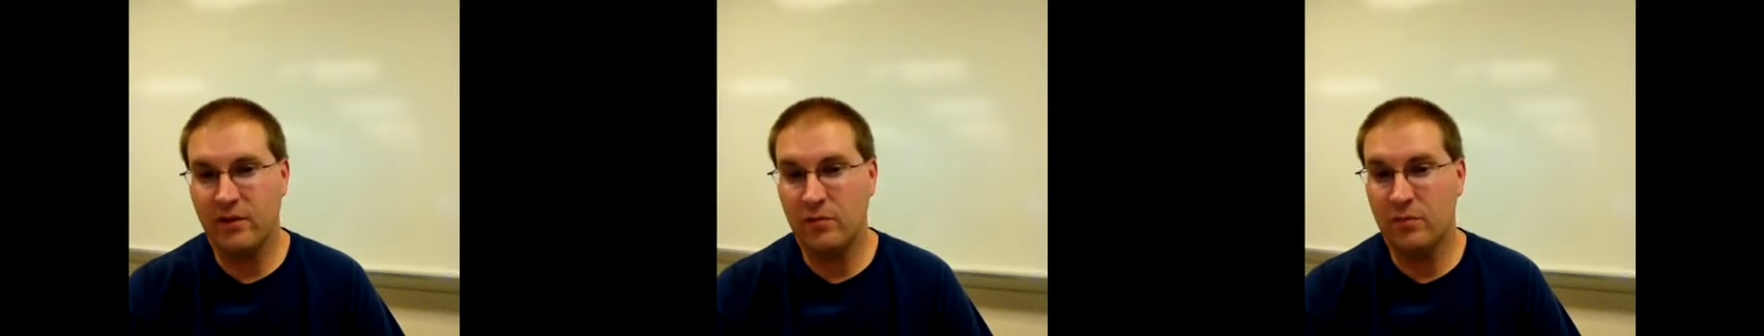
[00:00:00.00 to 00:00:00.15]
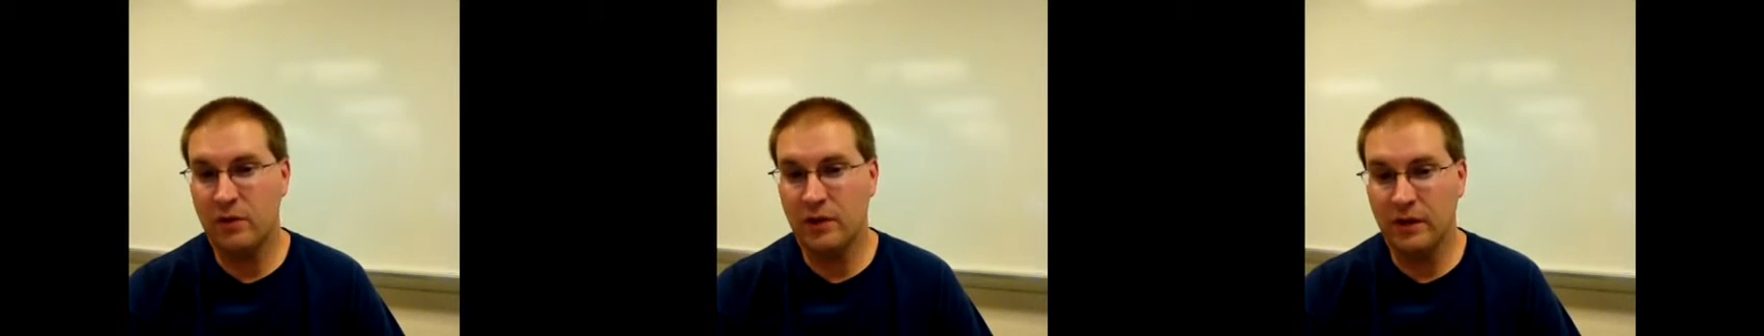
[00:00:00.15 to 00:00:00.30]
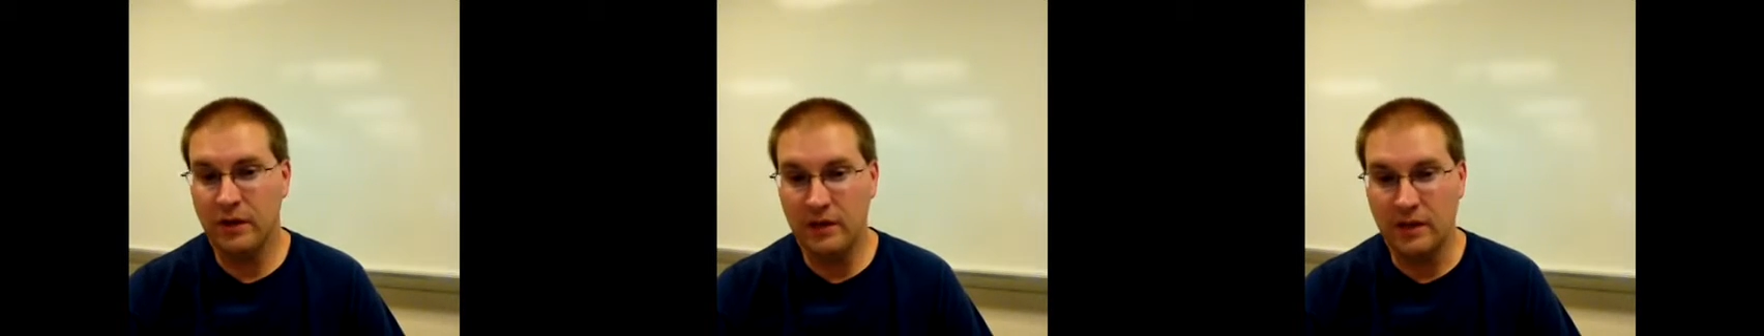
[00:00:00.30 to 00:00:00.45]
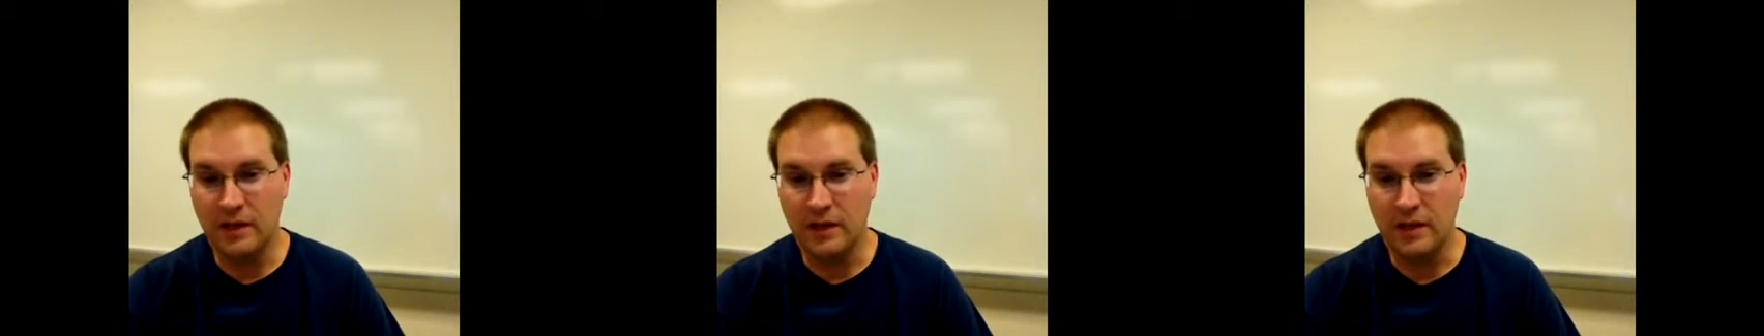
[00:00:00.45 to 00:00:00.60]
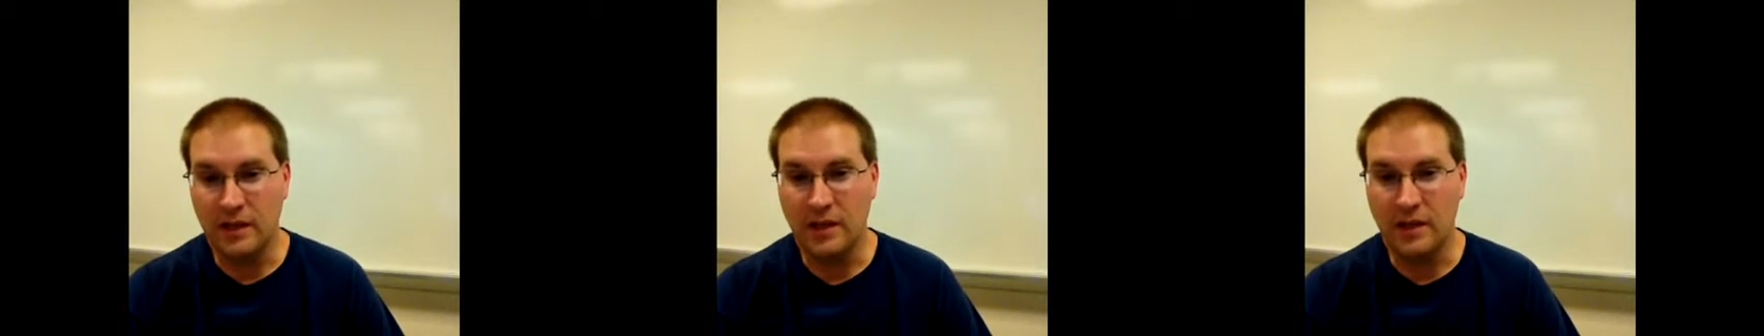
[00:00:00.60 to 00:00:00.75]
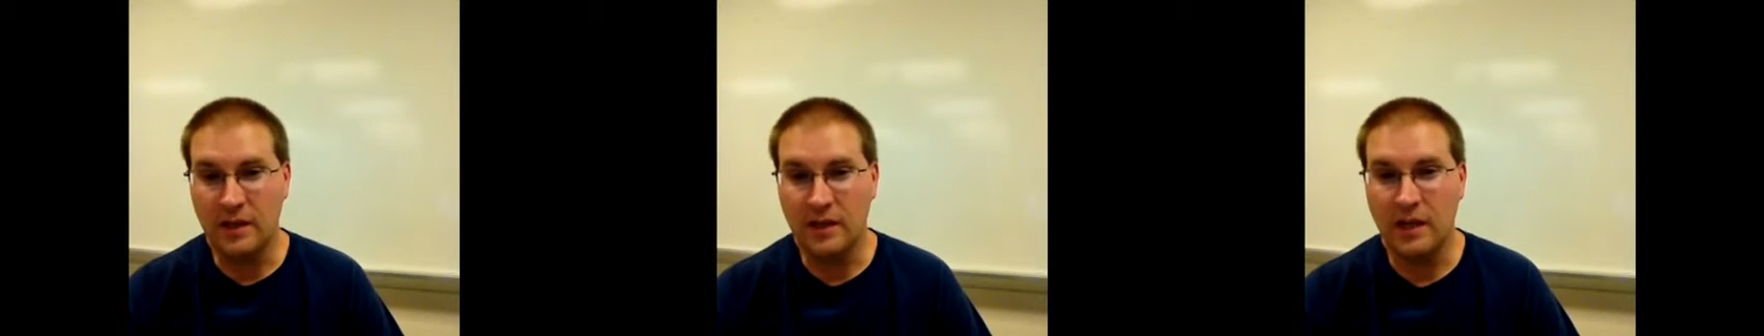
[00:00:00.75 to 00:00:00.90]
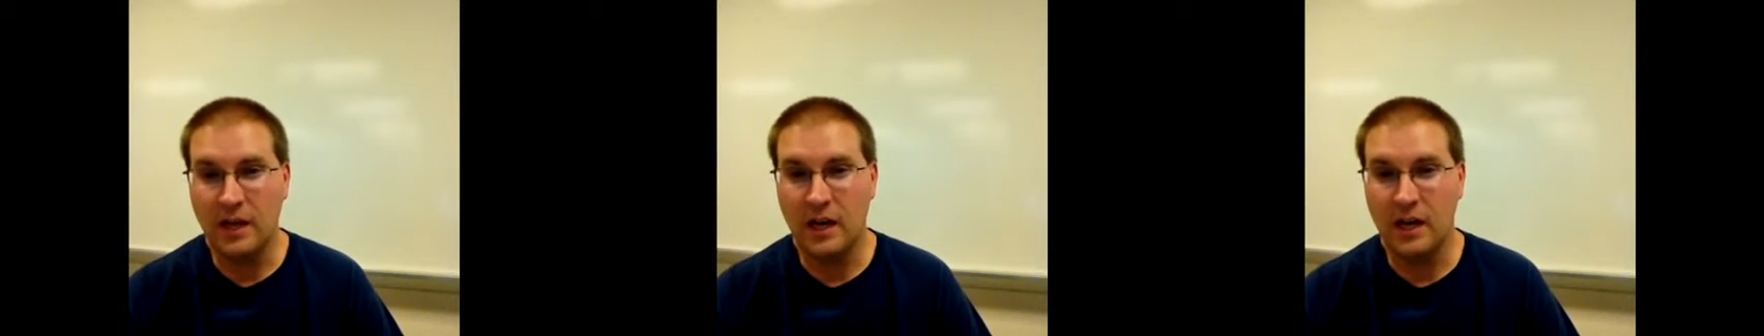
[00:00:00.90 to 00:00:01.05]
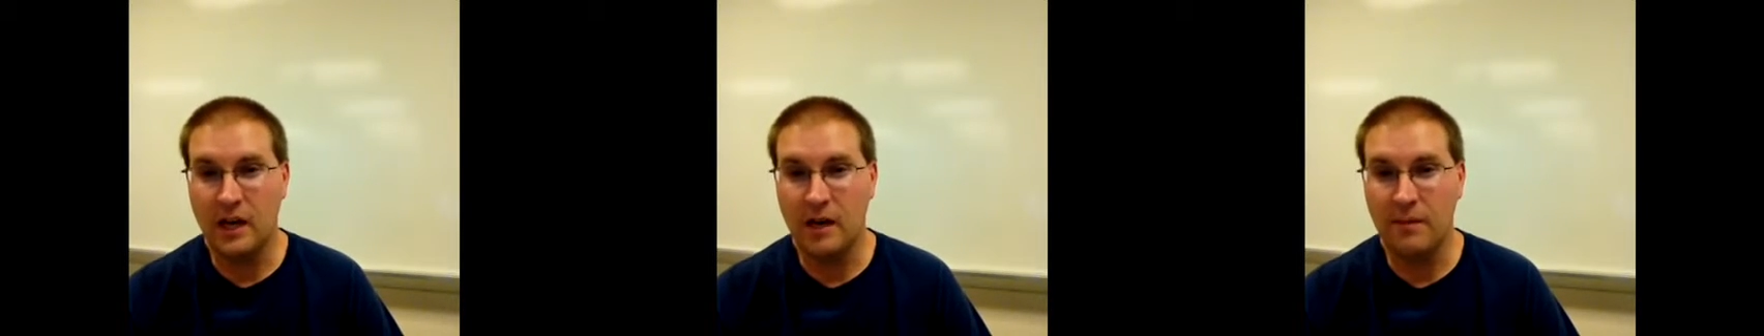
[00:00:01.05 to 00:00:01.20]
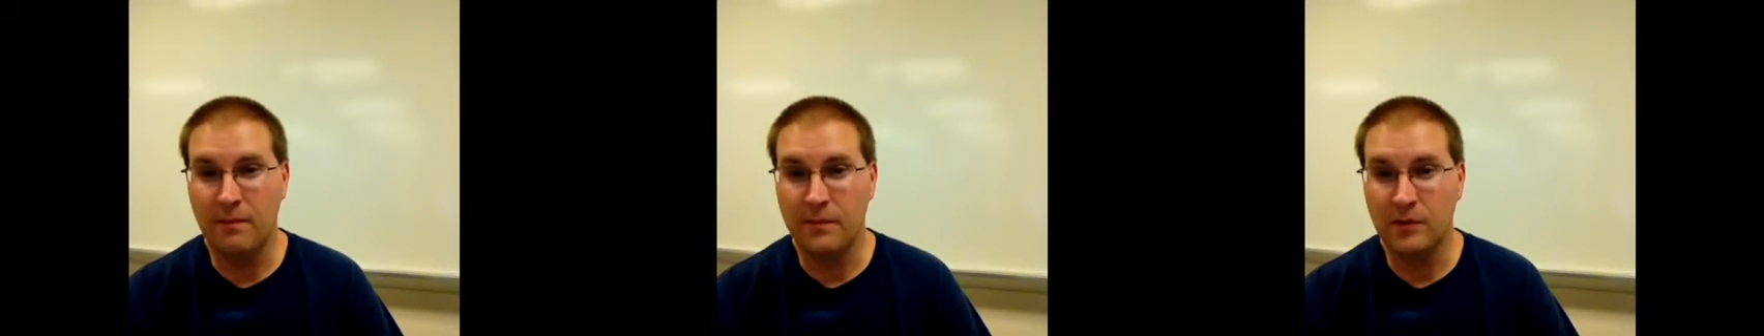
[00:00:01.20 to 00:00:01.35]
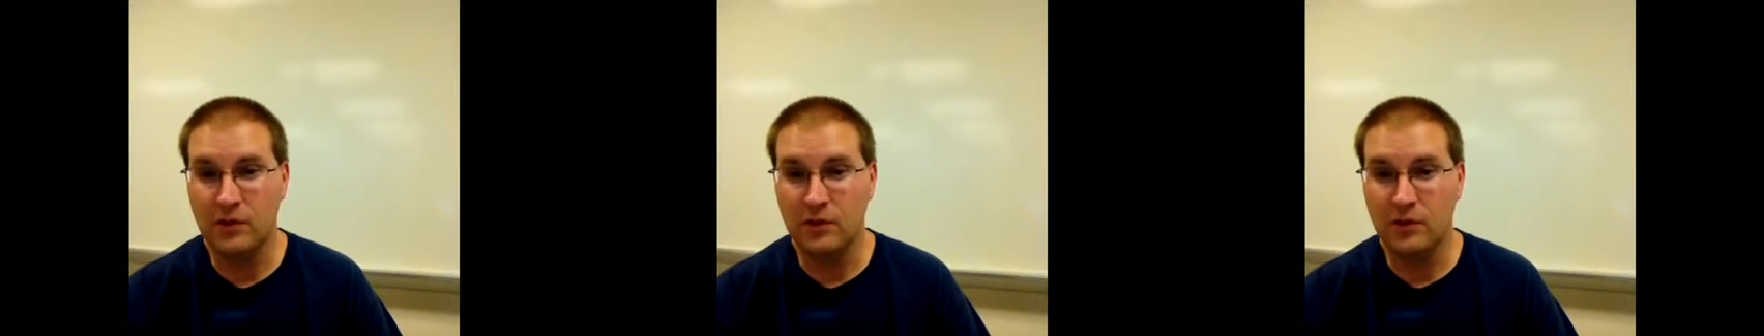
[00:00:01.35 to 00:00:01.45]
ability um,